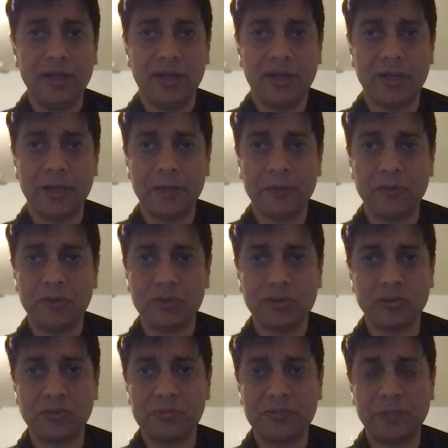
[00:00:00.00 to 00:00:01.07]

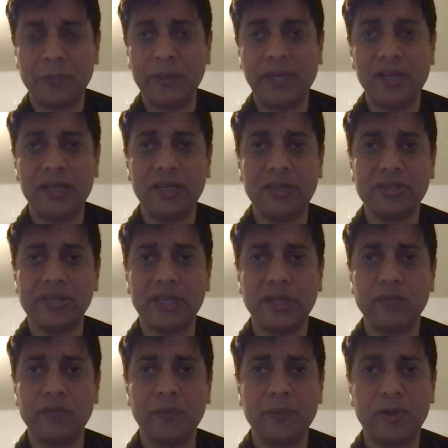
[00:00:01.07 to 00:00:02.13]
So typically a
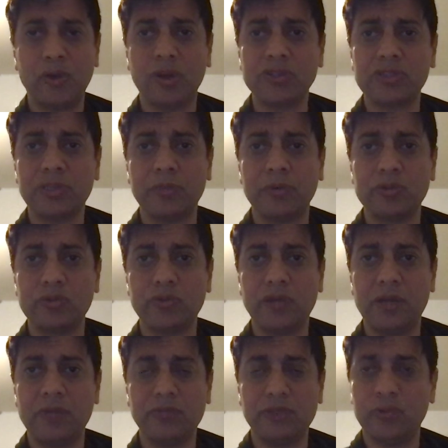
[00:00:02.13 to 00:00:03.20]
ticket will cost you about
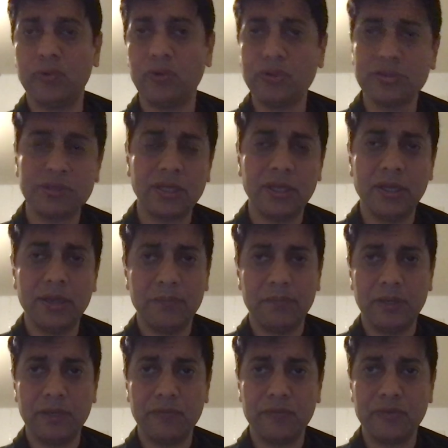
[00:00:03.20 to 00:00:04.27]
12 euros.
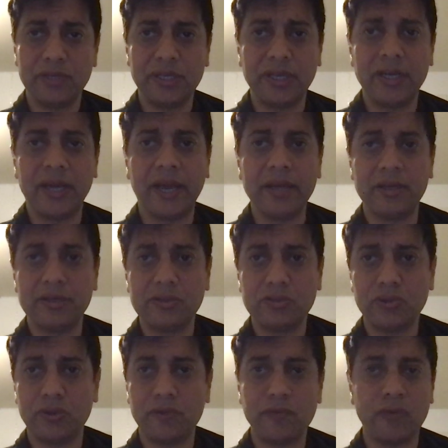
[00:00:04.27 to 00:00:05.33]
But if you take a guided
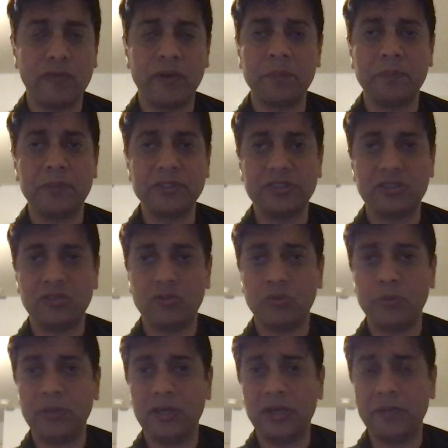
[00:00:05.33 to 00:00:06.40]
tour for one person, it
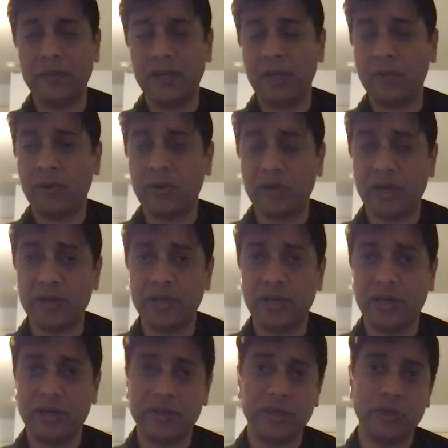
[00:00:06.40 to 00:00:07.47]
could be coming around 100,
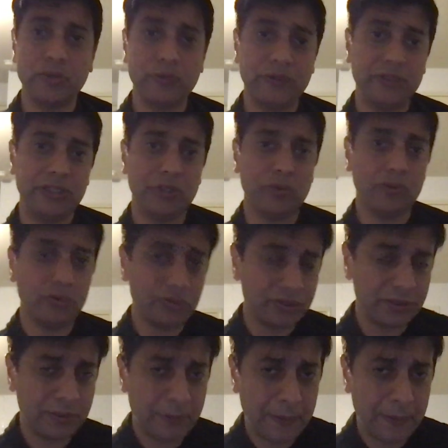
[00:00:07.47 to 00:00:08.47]
120 euros.